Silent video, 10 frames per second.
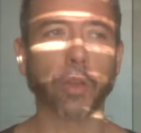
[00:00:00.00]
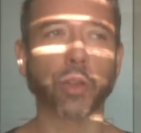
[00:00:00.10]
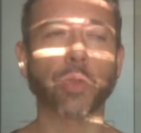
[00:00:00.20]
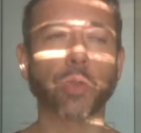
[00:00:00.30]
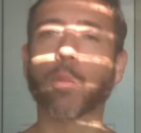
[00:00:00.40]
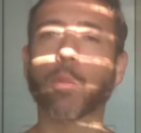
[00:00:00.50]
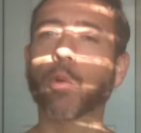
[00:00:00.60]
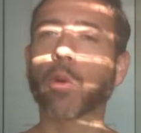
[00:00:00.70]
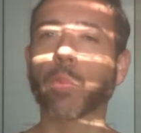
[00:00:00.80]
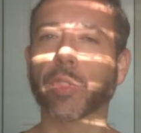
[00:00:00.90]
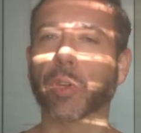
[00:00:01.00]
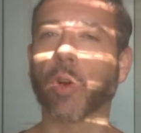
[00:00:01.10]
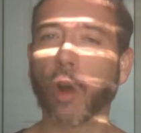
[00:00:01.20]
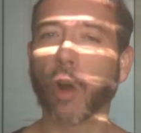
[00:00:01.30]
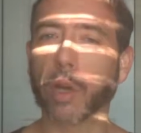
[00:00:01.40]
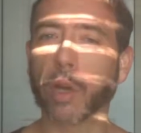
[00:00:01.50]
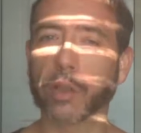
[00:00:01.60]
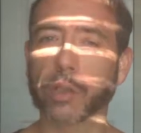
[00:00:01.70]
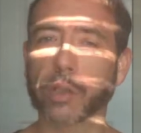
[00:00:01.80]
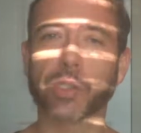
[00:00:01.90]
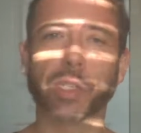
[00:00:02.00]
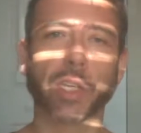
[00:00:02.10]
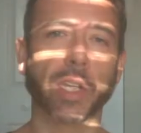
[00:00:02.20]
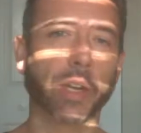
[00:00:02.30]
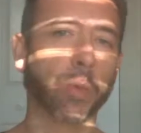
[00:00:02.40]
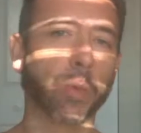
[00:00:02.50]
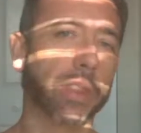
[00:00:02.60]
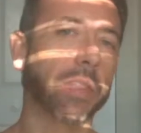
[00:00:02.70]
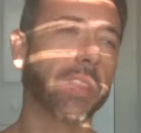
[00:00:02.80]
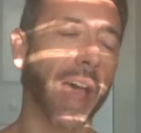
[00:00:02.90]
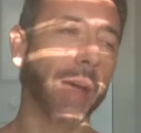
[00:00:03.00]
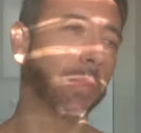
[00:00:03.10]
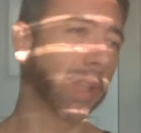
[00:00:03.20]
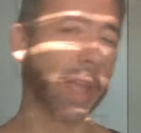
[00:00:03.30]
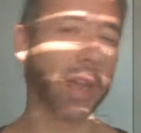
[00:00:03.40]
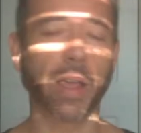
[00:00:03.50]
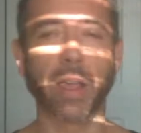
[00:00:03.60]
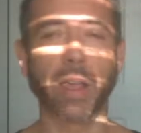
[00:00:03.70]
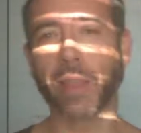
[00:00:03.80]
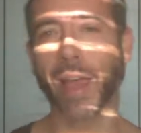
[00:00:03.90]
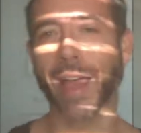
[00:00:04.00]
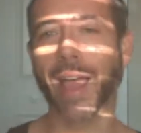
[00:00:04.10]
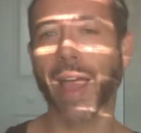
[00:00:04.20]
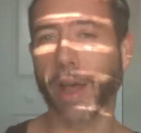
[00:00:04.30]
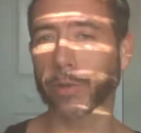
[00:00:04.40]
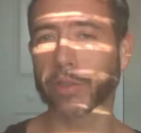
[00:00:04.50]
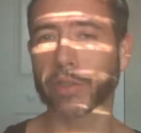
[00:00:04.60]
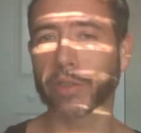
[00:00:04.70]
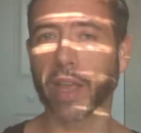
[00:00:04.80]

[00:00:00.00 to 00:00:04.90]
you were born with a karma associated with that planet in that house.